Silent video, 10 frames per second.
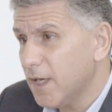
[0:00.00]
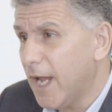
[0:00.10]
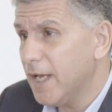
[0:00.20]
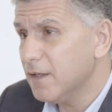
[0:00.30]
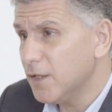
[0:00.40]

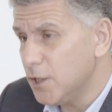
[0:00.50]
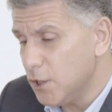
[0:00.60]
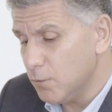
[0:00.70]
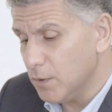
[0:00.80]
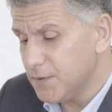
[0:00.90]
And
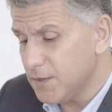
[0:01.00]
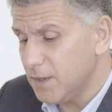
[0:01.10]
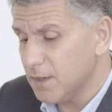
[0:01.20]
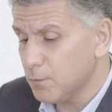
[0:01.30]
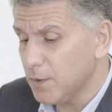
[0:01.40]
you will
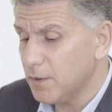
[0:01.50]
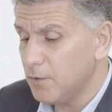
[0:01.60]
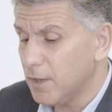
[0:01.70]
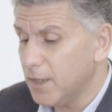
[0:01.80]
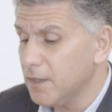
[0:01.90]
see that whether
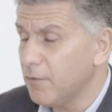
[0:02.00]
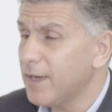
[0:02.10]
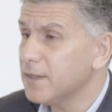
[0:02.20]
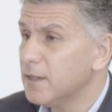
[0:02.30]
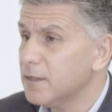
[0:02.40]
you are in the
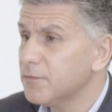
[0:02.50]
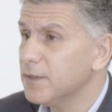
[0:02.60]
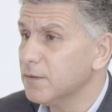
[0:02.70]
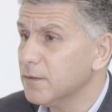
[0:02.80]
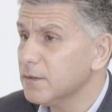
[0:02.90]
right heart
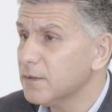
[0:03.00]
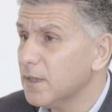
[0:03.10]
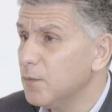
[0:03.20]
rate or not,